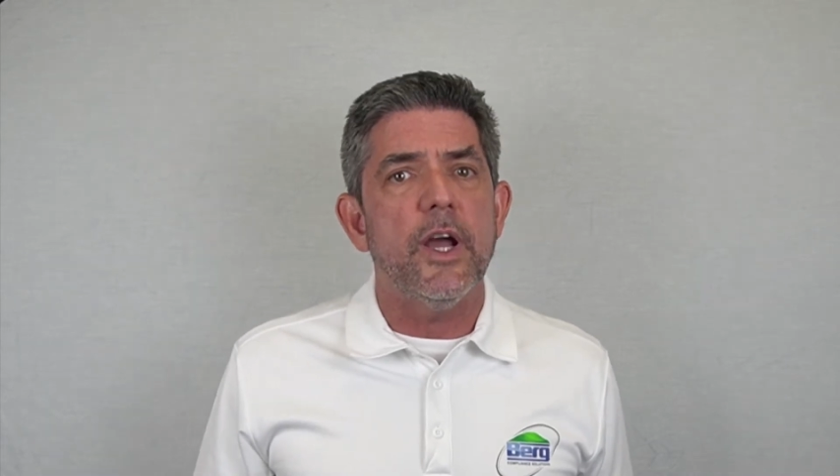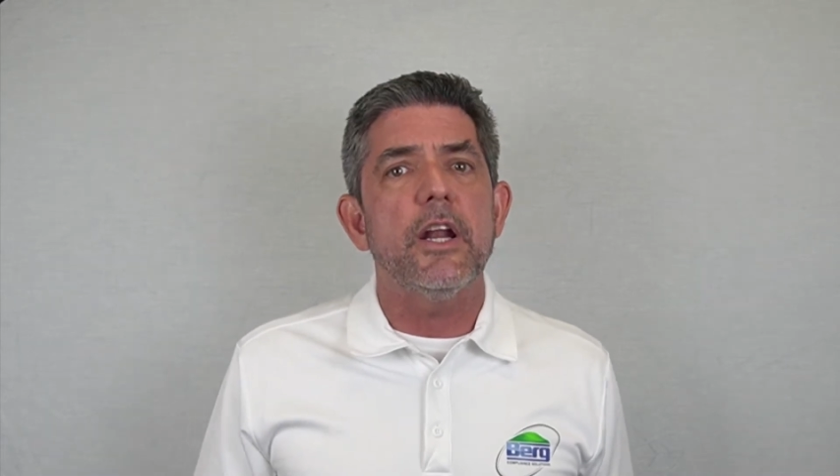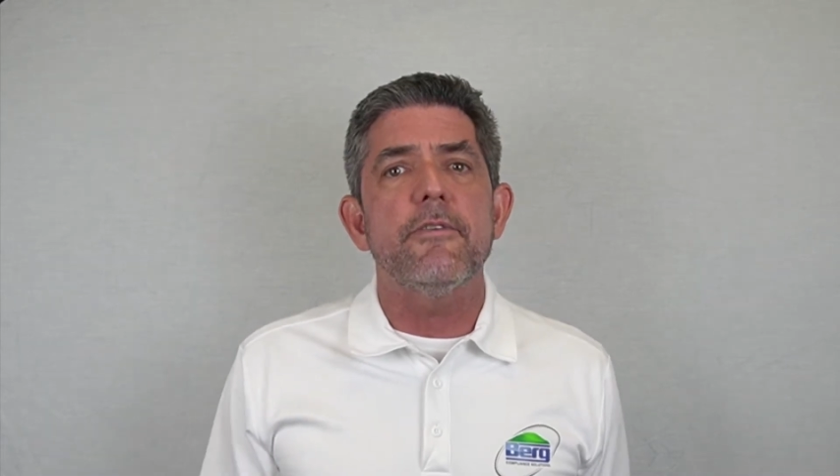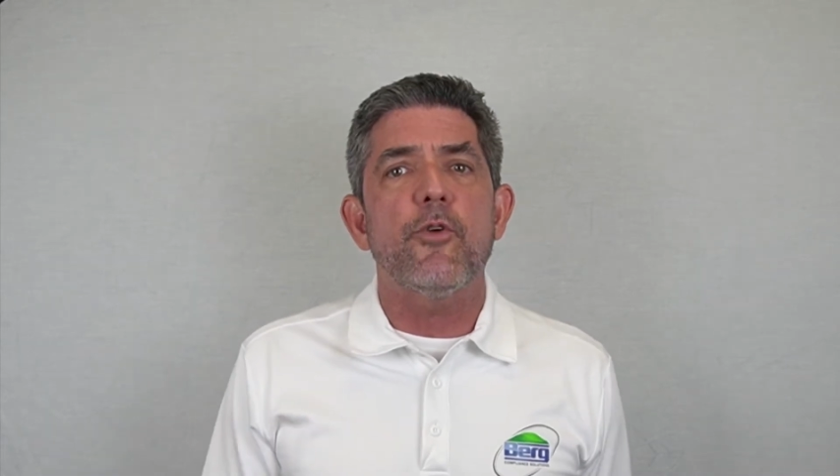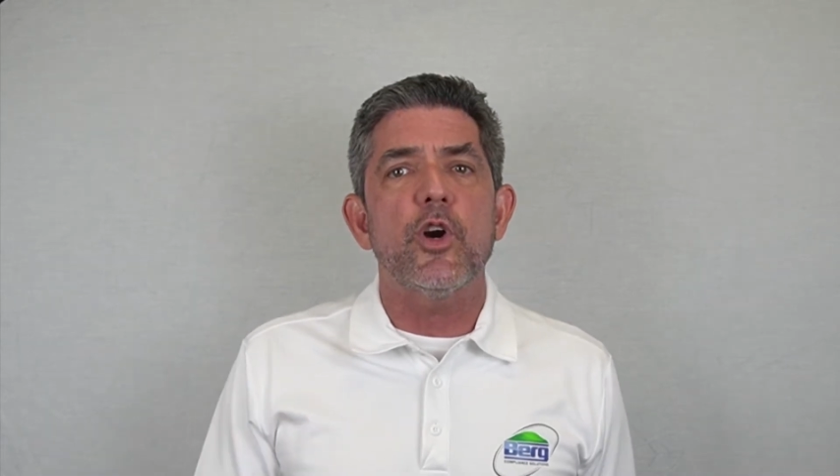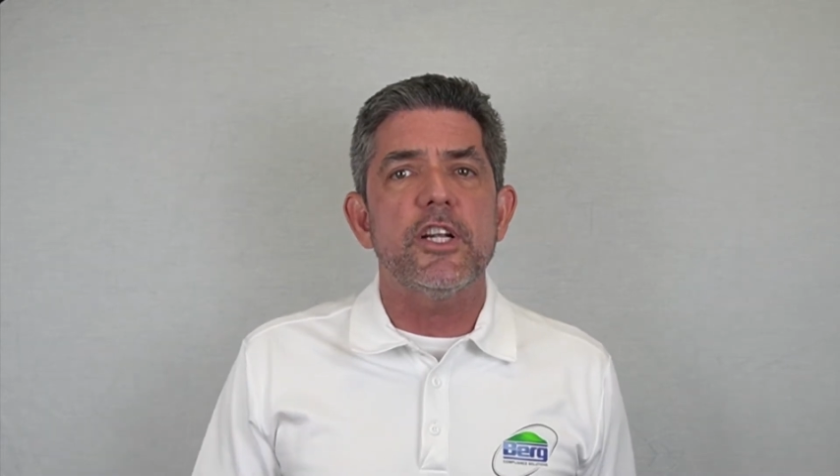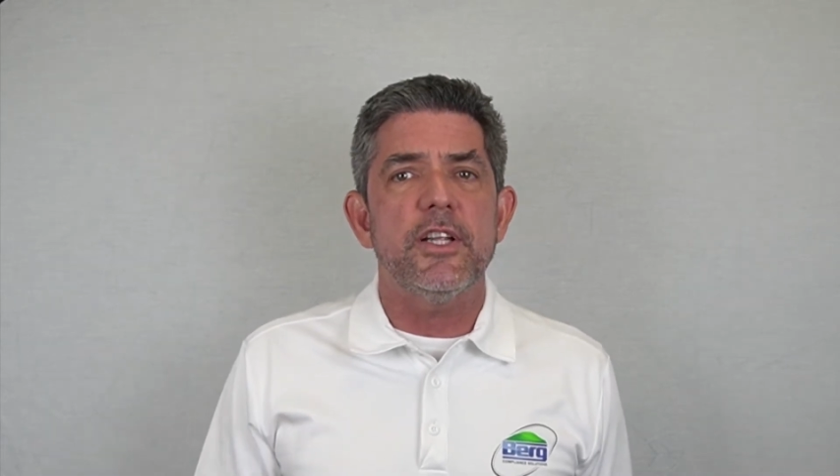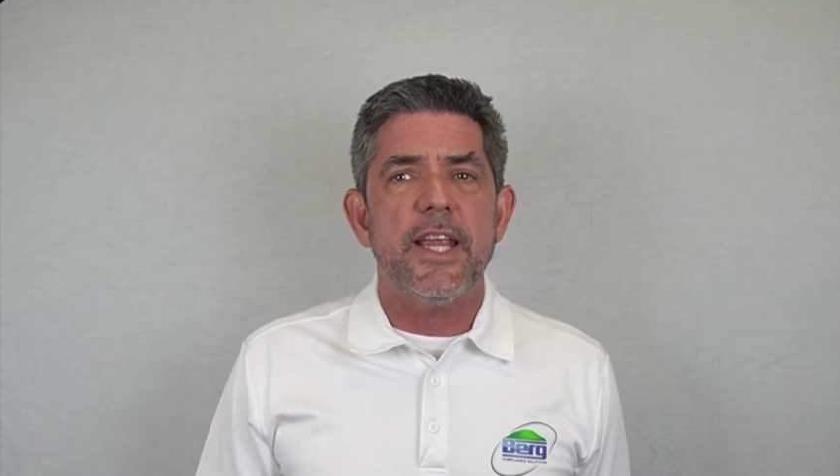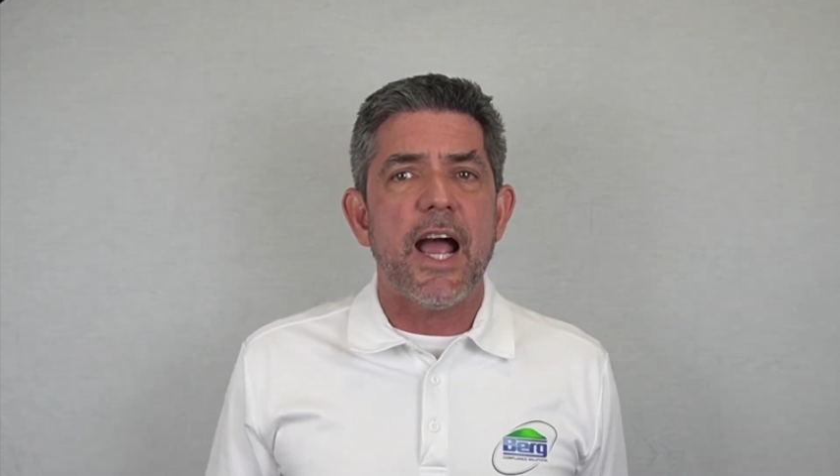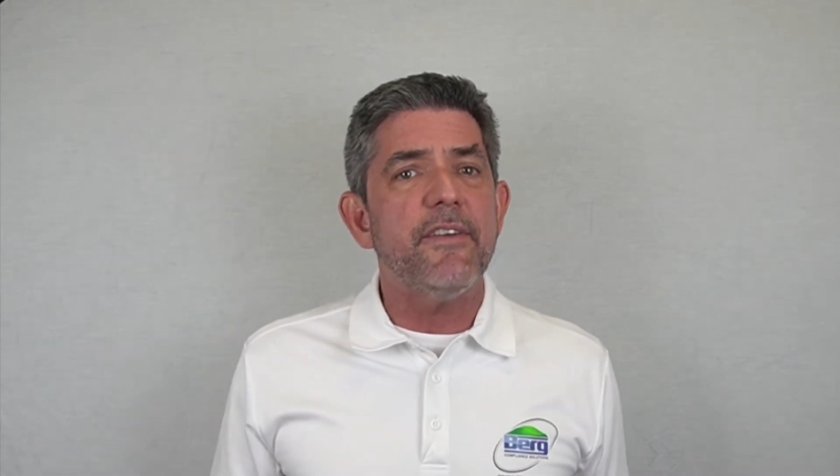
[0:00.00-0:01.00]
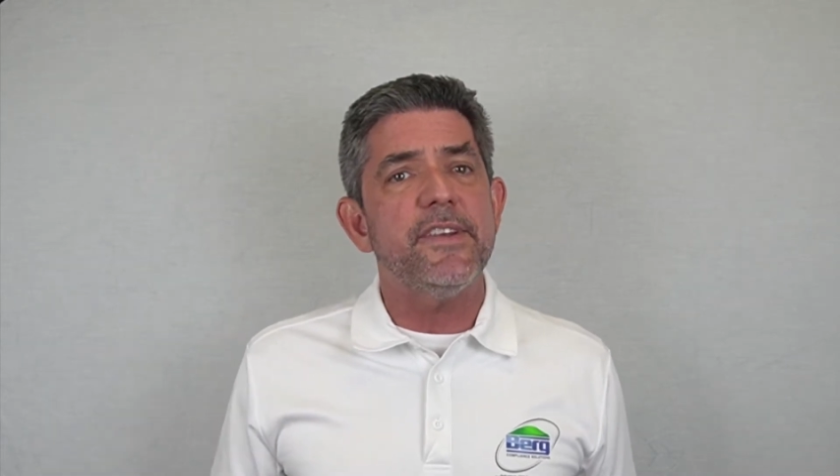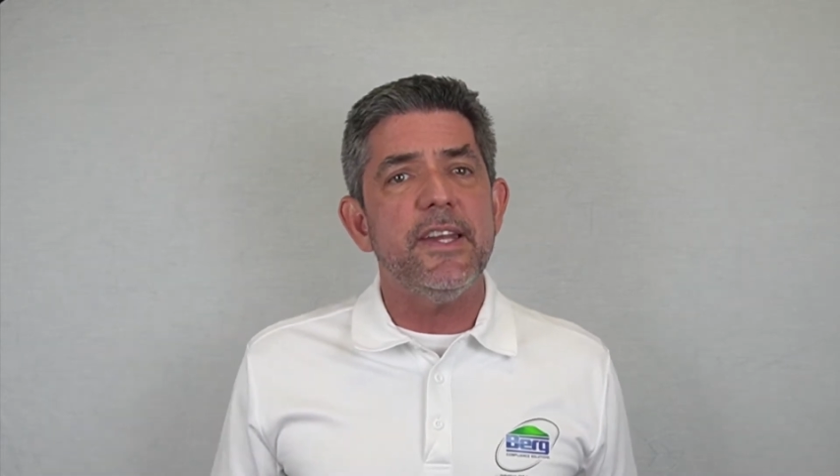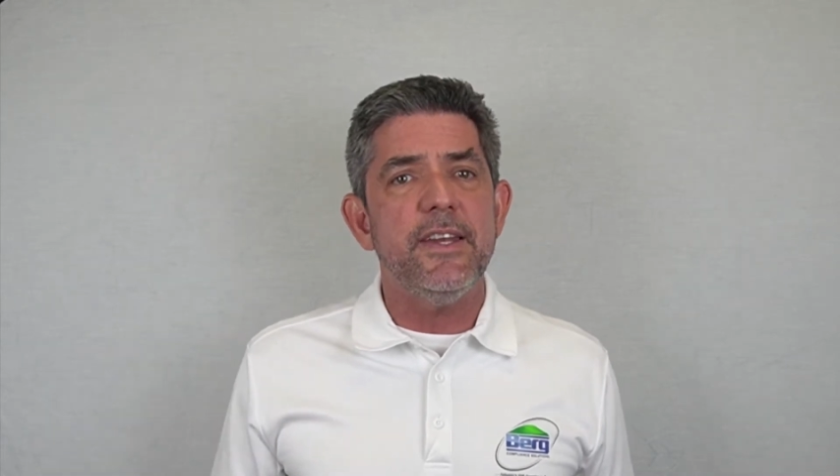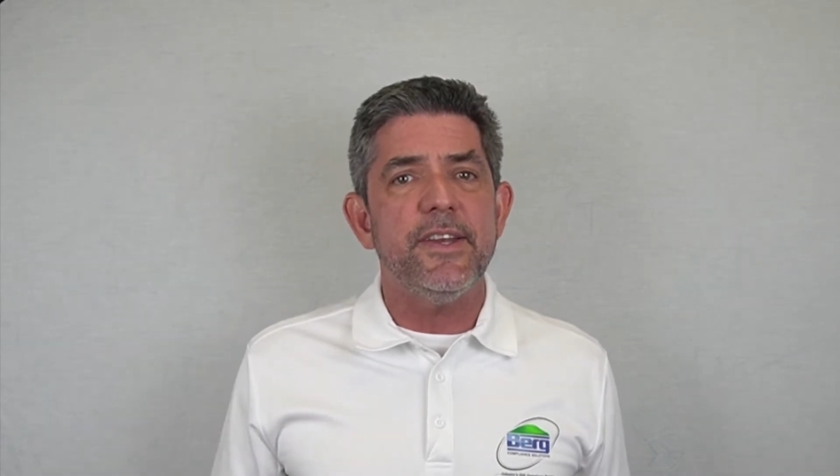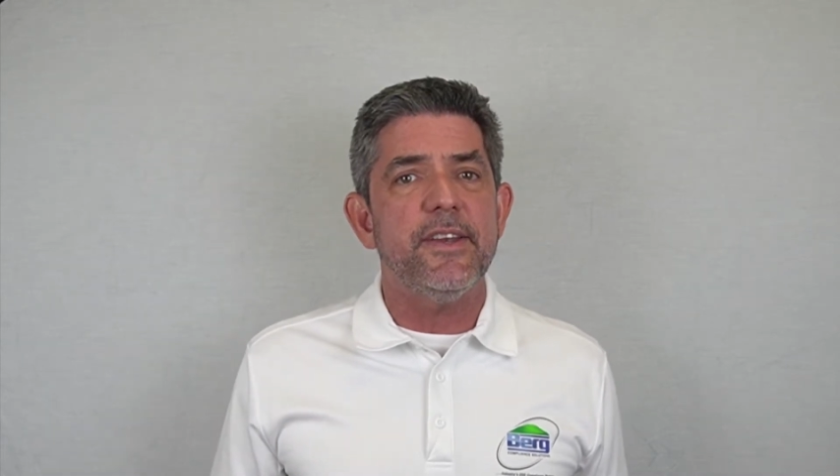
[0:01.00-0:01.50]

And unfortunately, I've seen these